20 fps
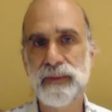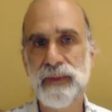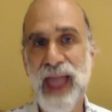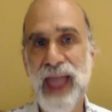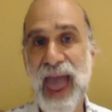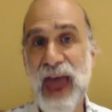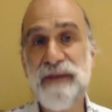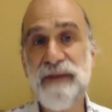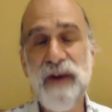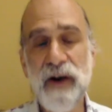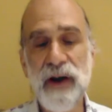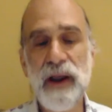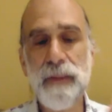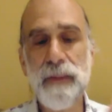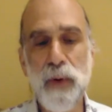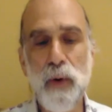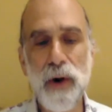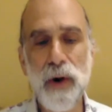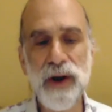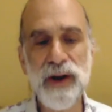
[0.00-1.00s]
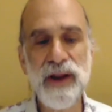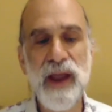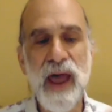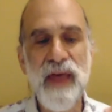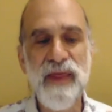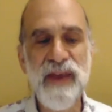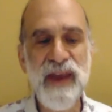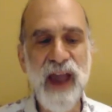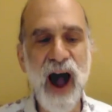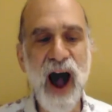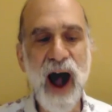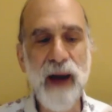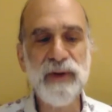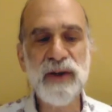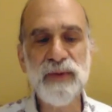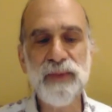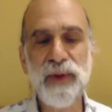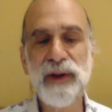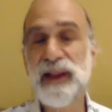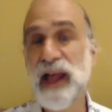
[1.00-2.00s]
And very important, the
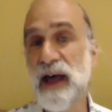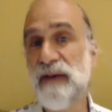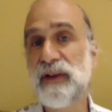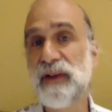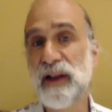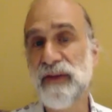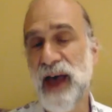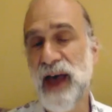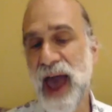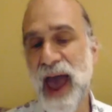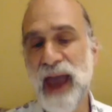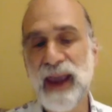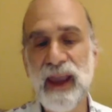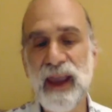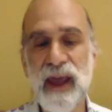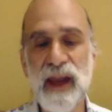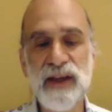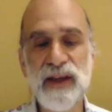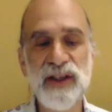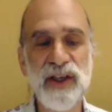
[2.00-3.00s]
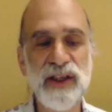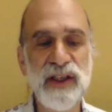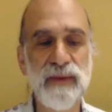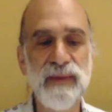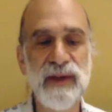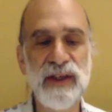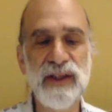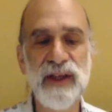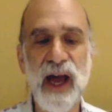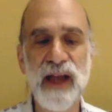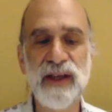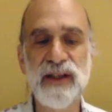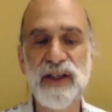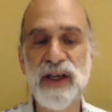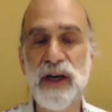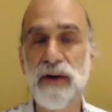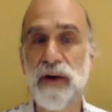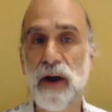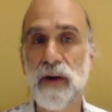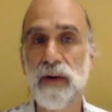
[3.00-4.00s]
optimal level of hacking in a system is not
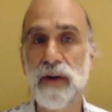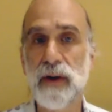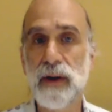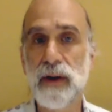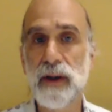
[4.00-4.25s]
zero.